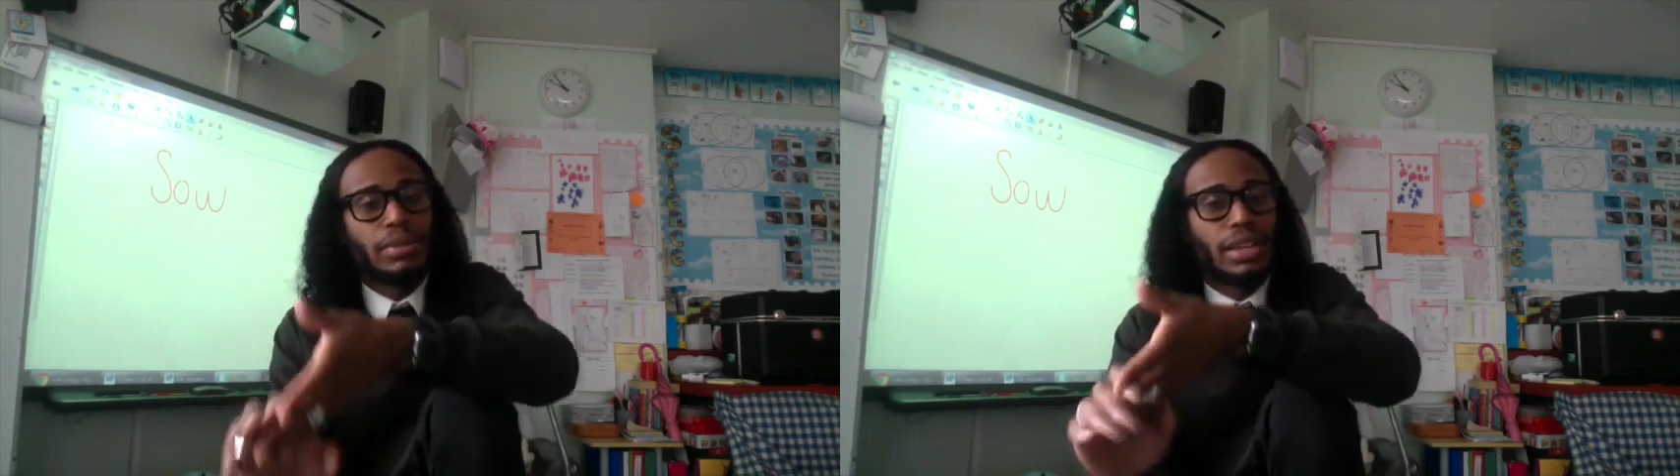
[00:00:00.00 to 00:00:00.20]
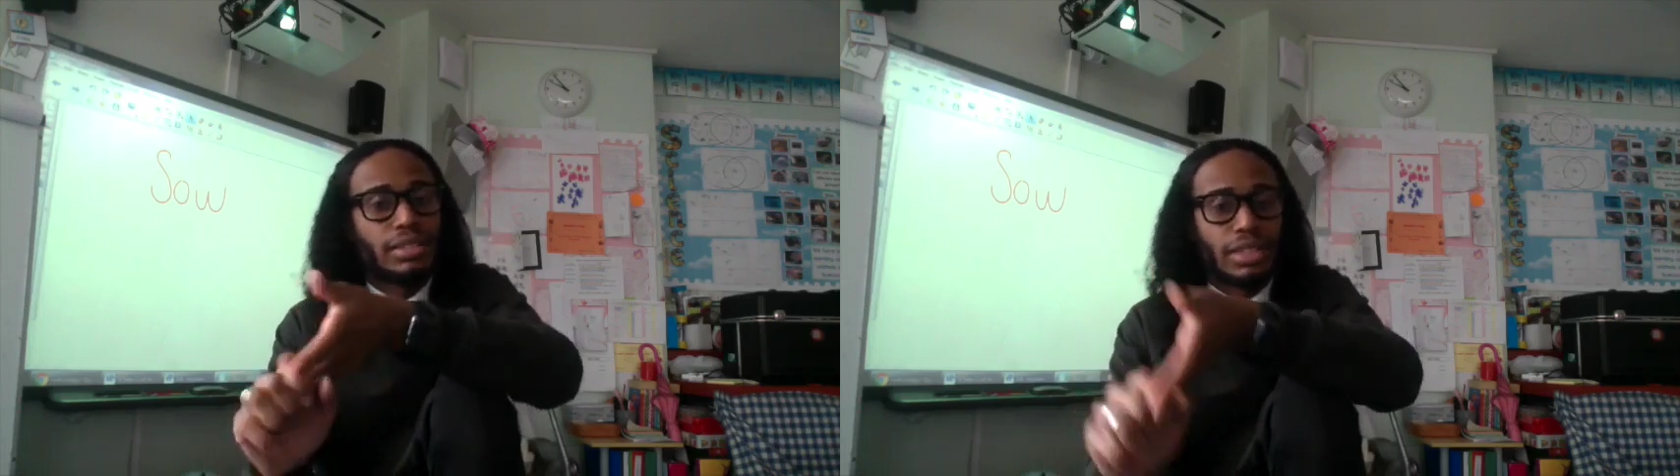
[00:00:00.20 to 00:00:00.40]

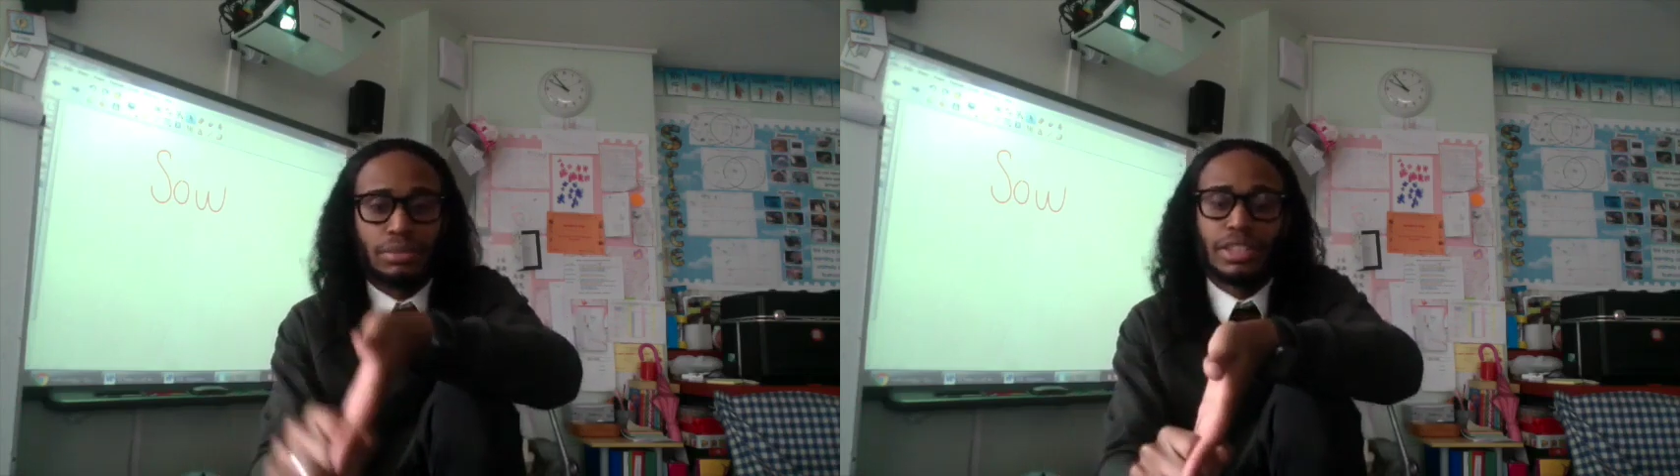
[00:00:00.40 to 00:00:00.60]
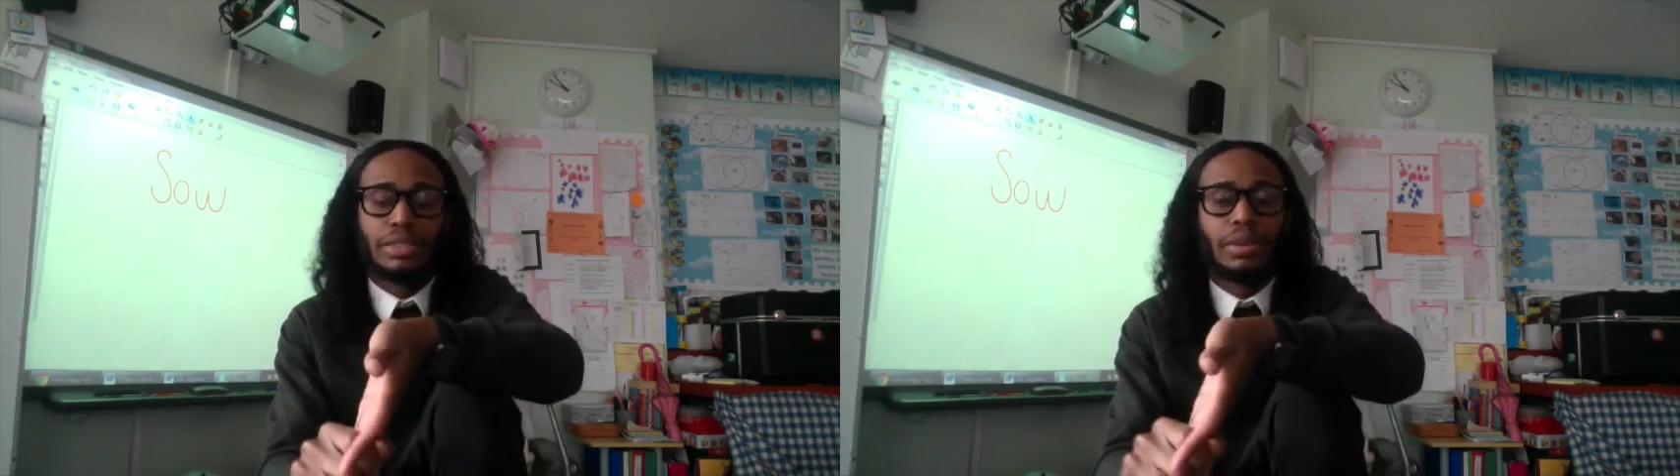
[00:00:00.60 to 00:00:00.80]
and
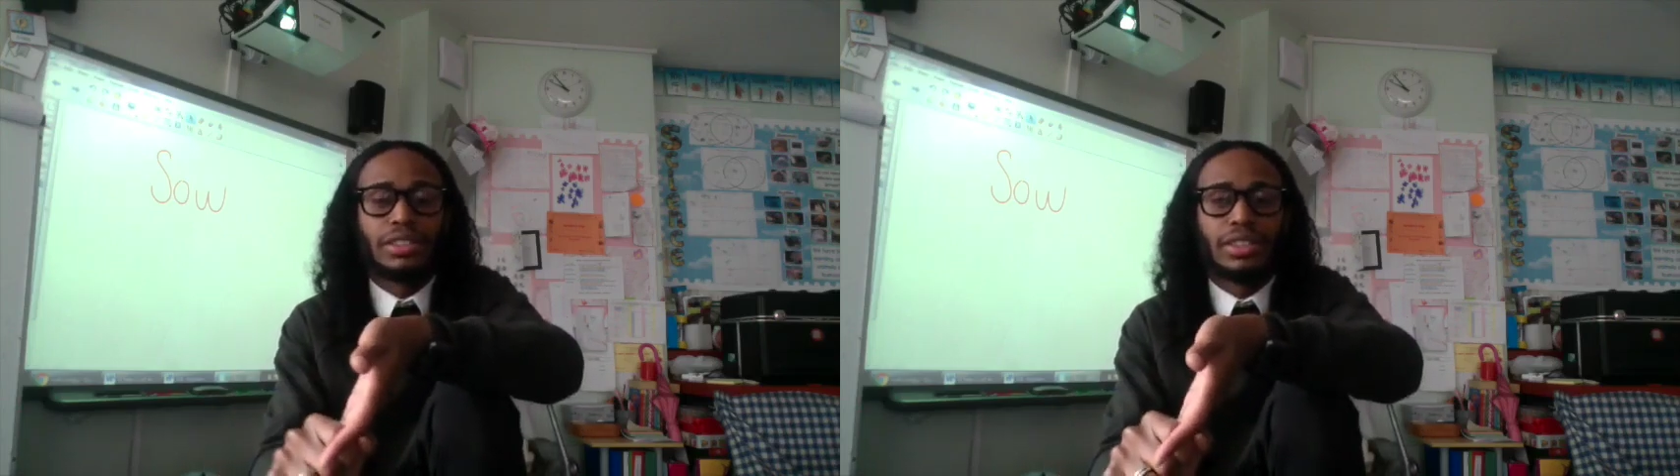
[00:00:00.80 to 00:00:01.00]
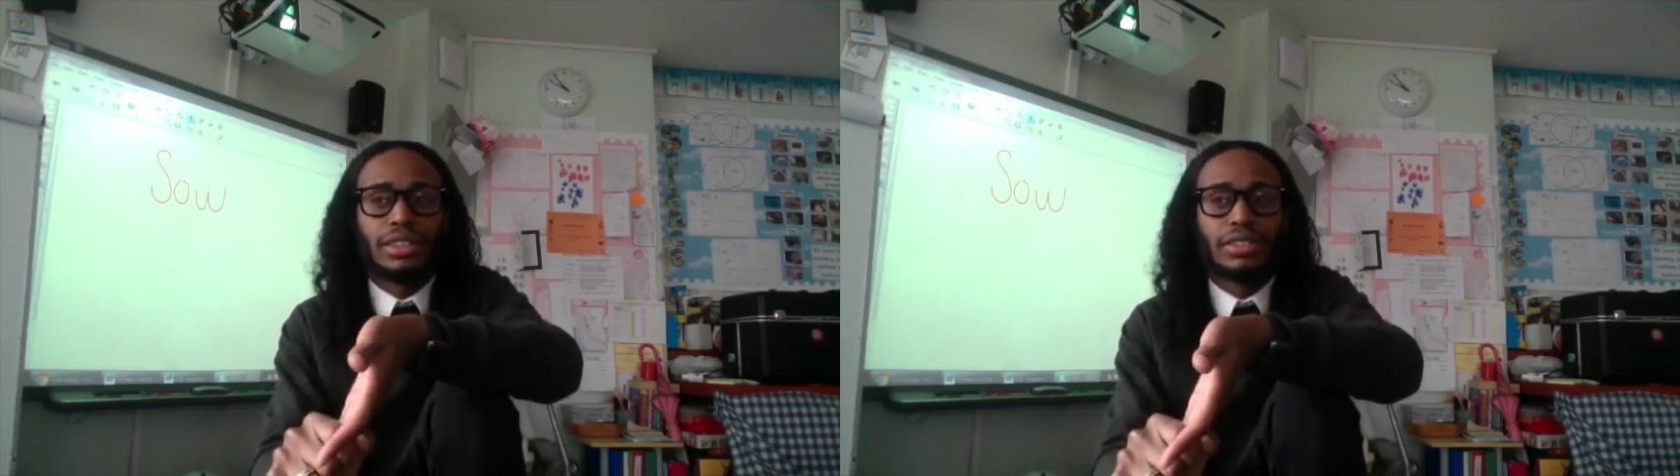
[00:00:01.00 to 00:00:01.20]
subject
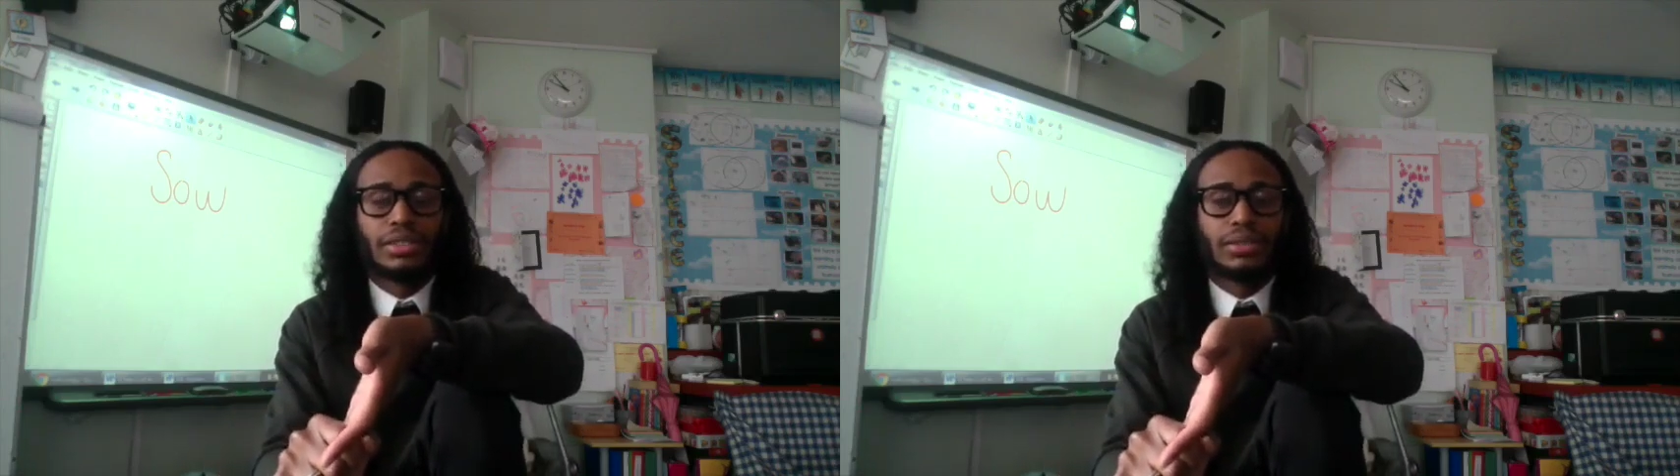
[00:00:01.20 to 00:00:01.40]
specialists